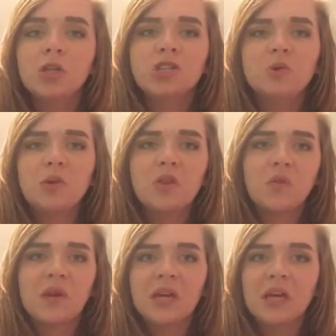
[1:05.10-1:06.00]
2 or
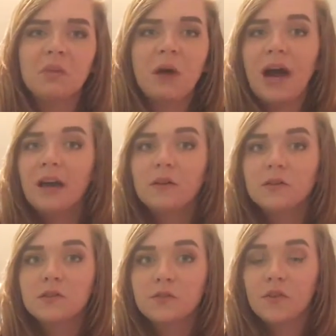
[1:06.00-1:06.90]
3
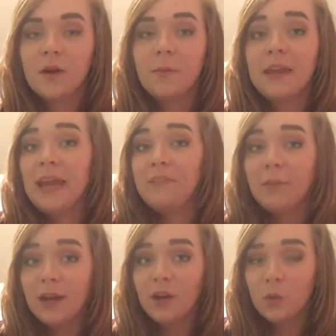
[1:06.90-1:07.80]
miles from the Navy
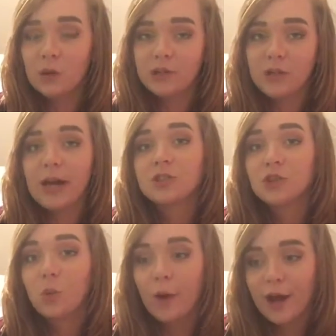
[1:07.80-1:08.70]
Pier, which is actually
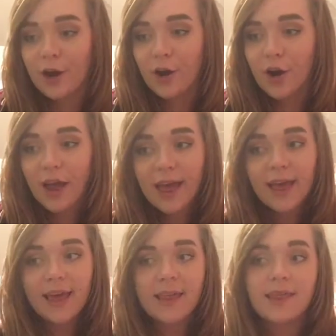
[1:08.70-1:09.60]
where
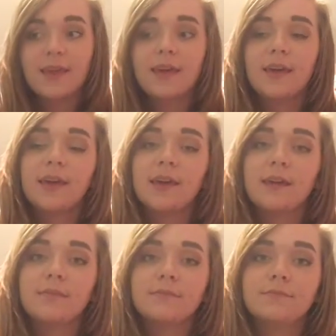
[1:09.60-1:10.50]
the
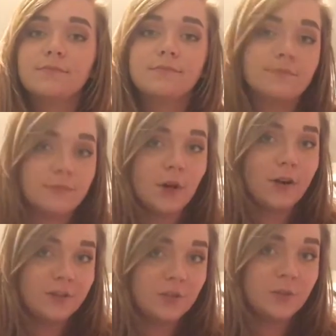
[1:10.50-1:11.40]

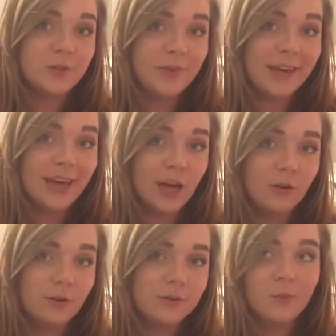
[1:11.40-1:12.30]
audition was being
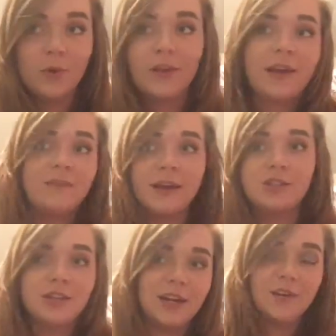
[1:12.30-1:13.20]
held. It was in one of the
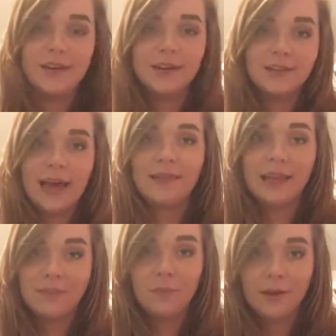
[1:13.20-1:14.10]
convention areas at the
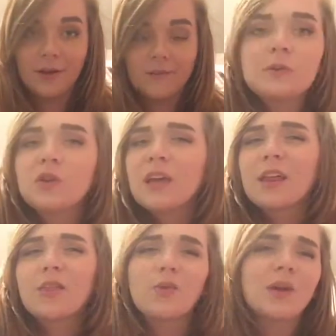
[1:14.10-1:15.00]
Navy Pier. It was only
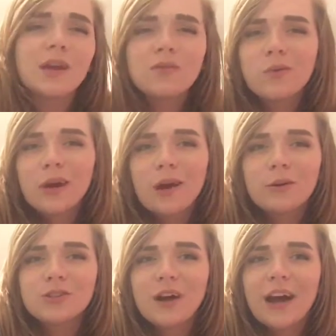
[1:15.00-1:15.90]
like 3-4
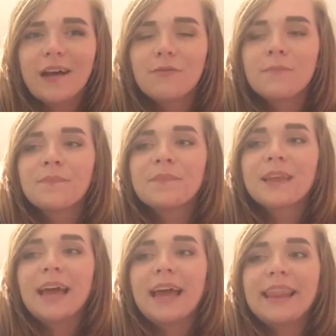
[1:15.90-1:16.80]
hour drive,
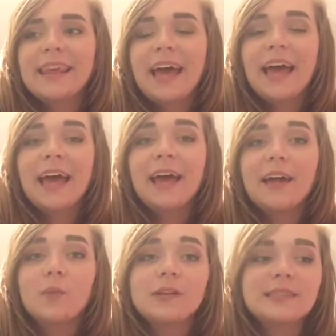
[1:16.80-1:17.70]
and
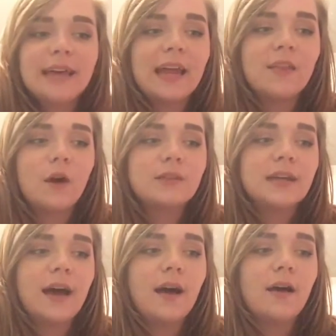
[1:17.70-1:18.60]
then we stayed in the
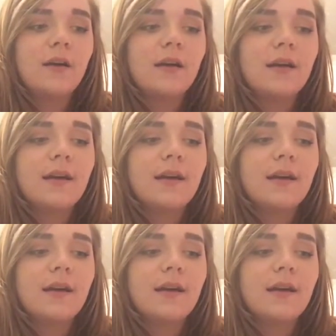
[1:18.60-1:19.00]
hotel,